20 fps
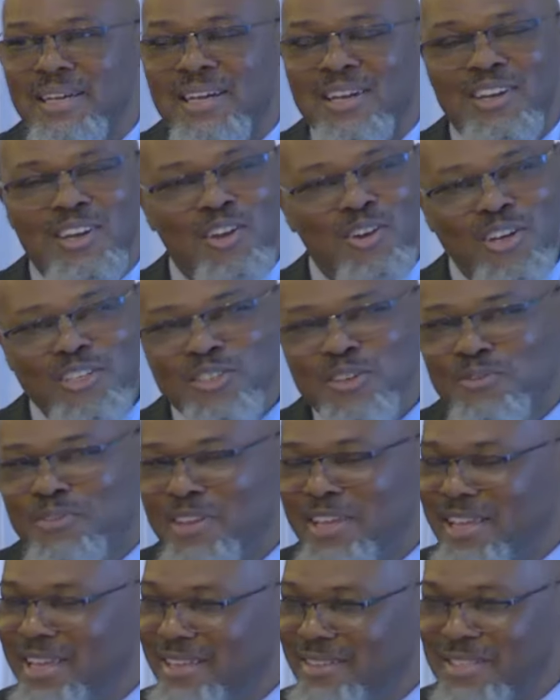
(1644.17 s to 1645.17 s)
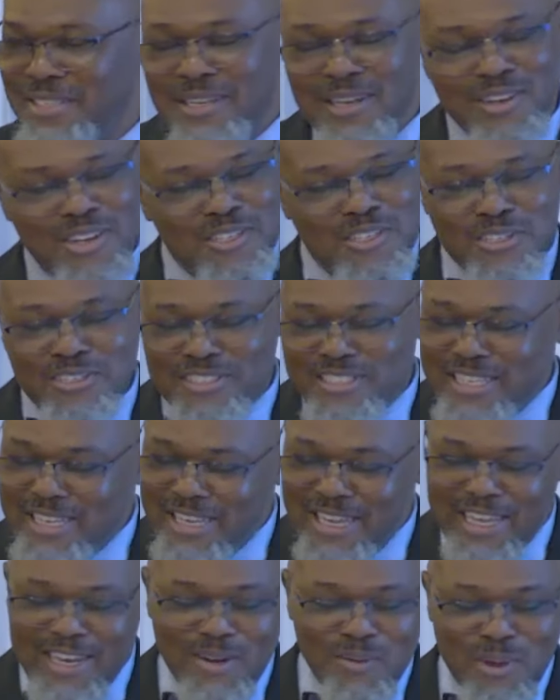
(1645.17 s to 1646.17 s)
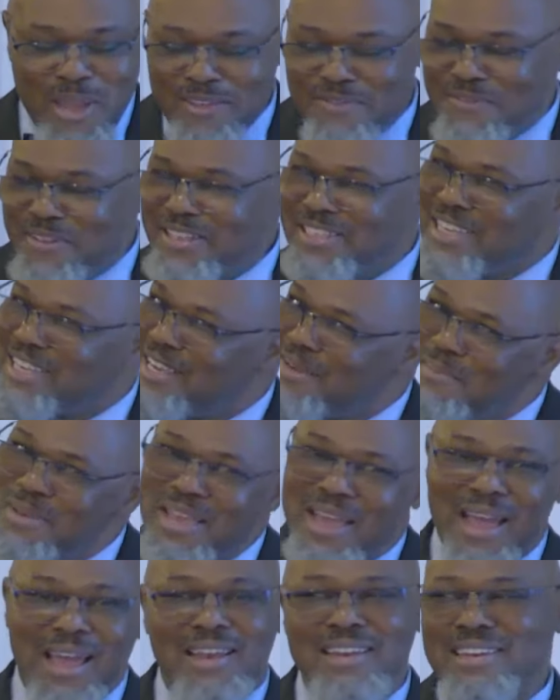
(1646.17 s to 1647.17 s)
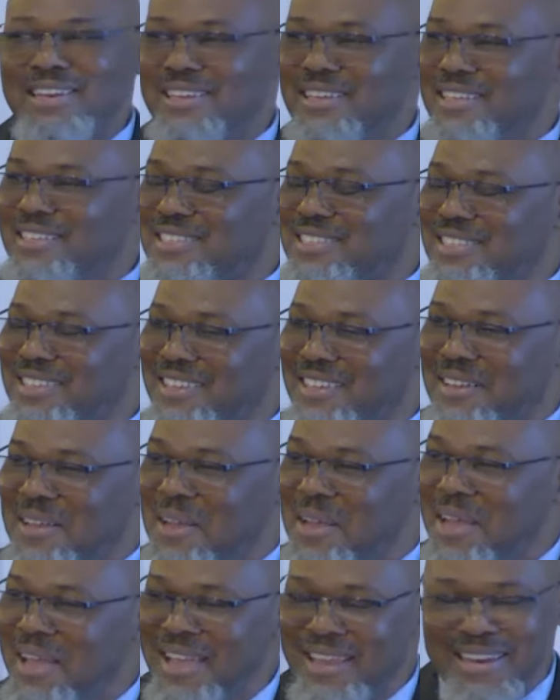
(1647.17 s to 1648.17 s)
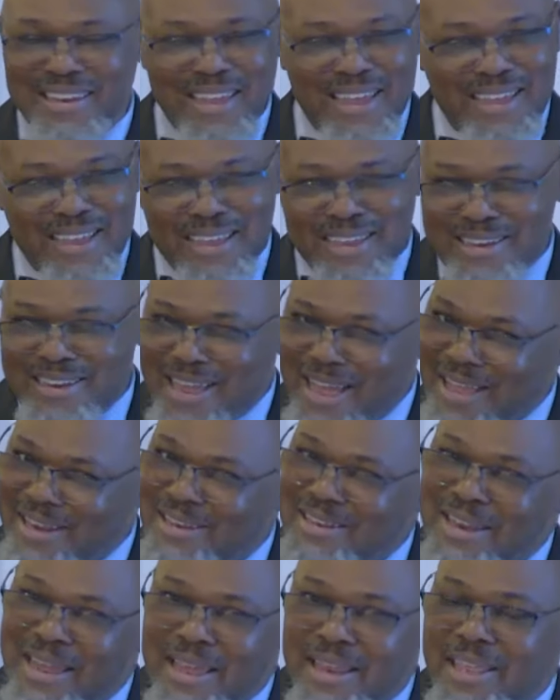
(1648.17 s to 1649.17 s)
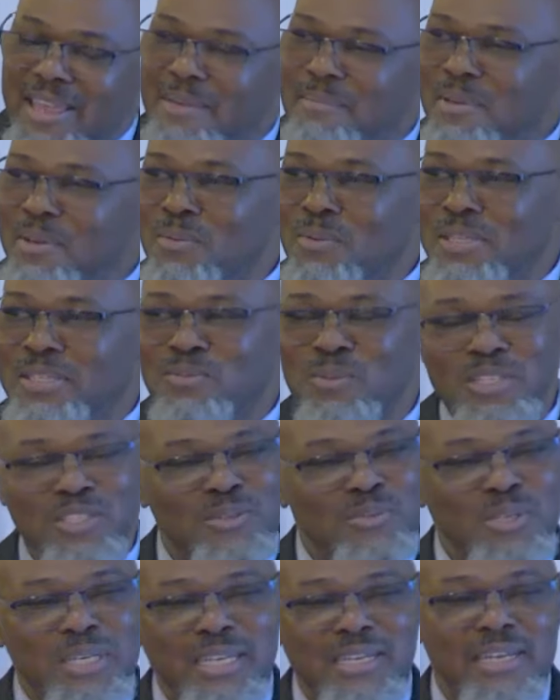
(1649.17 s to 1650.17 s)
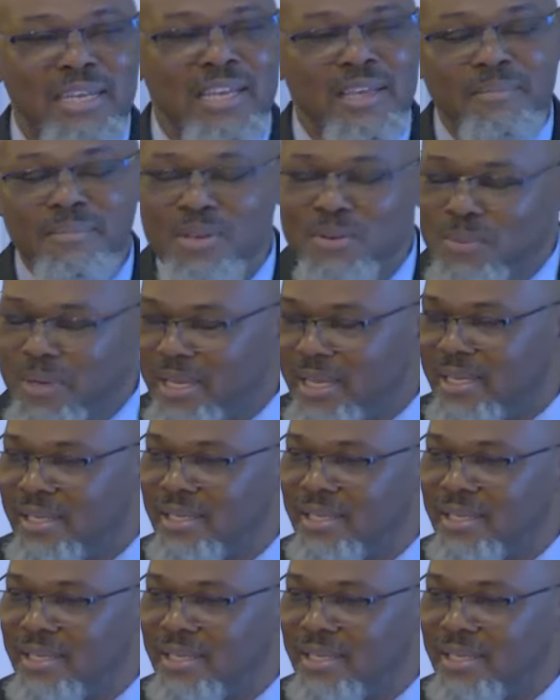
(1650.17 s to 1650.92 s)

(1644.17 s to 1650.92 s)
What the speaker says: Lord, you see any way fit to get me out of this and not hit me with what you need to hit me with.